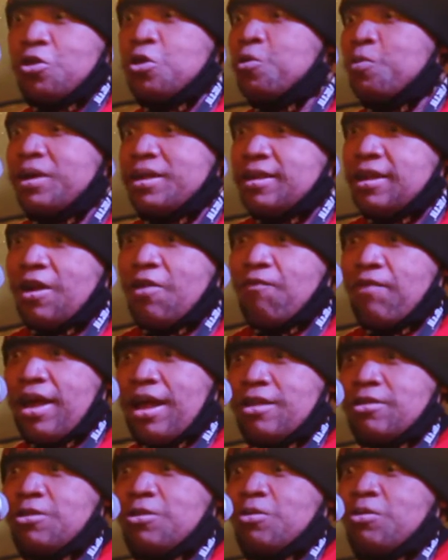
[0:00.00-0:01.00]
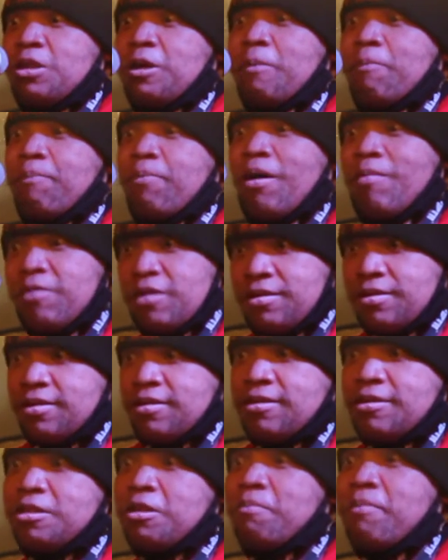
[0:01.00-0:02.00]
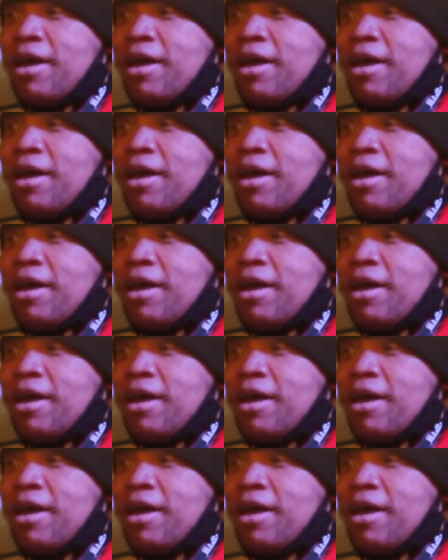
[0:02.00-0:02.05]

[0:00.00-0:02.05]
2 weeks in advance so their publicists and their